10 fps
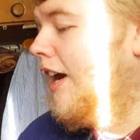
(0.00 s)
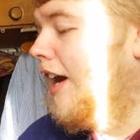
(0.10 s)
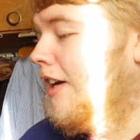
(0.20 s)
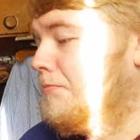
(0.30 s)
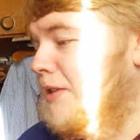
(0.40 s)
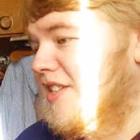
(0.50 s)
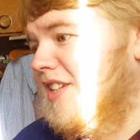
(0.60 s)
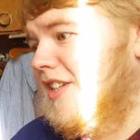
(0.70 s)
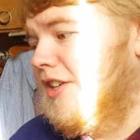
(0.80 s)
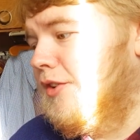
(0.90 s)
And
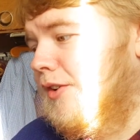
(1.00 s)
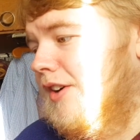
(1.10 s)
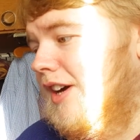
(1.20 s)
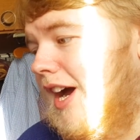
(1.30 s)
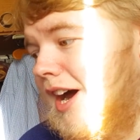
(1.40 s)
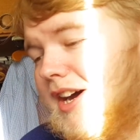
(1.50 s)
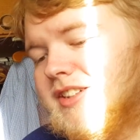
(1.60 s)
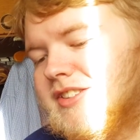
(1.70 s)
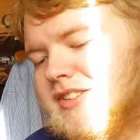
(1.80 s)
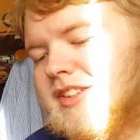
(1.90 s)
basically, you know,
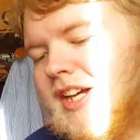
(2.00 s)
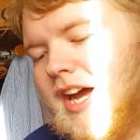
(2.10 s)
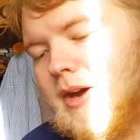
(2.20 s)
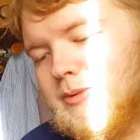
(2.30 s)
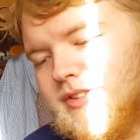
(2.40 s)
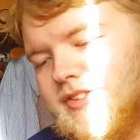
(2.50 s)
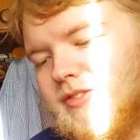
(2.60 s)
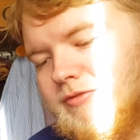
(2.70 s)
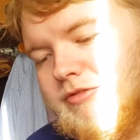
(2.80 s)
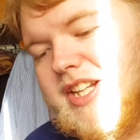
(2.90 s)
I
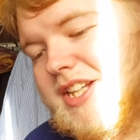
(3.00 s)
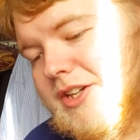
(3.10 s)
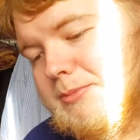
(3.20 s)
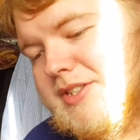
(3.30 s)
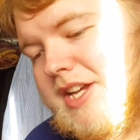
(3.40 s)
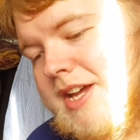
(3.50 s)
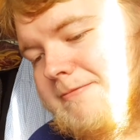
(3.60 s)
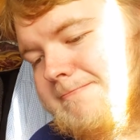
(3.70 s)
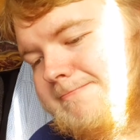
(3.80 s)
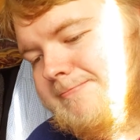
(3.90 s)
was really upset,
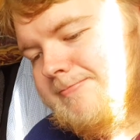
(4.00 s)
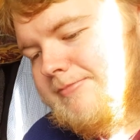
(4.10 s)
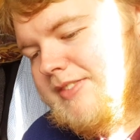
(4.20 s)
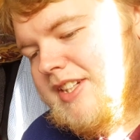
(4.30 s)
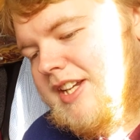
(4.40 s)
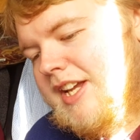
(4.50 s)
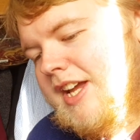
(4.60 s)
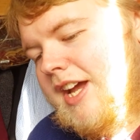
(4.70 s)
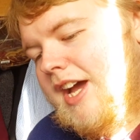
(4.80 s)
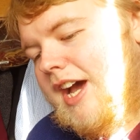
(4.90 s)

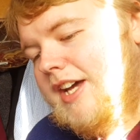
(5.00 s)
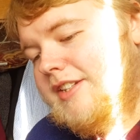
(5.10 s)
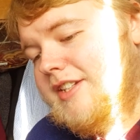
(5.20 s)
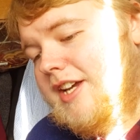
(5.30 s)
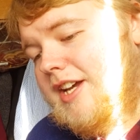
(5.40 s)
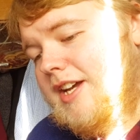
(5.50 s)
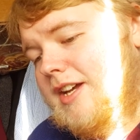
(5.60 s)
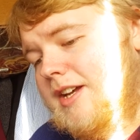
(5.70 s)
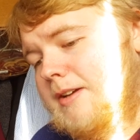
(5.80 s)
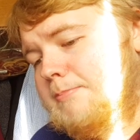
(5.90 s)
and
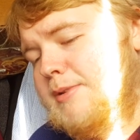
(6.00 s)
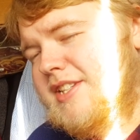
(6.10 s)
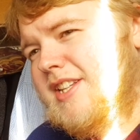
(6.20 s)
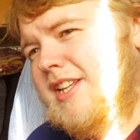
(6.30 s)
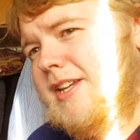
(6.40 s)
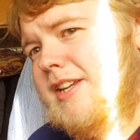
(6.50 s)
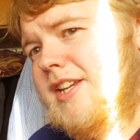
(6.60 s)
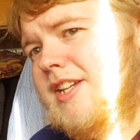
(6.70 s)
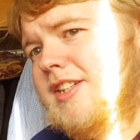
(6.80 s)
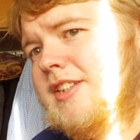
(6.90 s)
basically
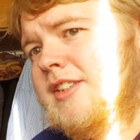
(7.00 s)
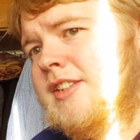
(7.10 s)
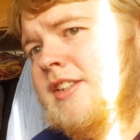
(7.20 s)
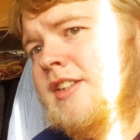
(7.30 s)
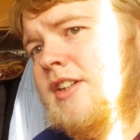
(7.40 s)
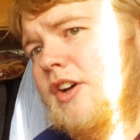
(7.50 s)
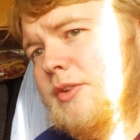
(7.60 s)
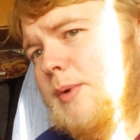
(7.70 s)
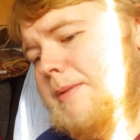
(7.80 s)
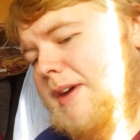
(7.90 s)
on the
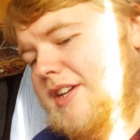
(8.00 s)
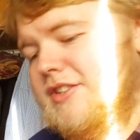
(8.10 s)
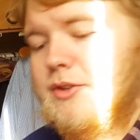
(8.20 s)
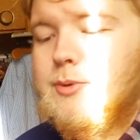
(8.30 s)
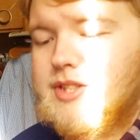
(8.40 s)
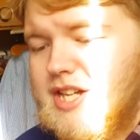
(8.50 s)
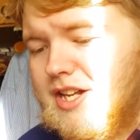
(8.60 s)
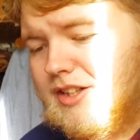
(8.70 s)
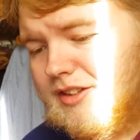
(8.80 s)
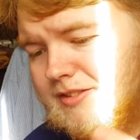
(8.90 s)
way back to the
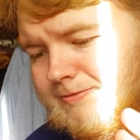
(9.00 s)
hotel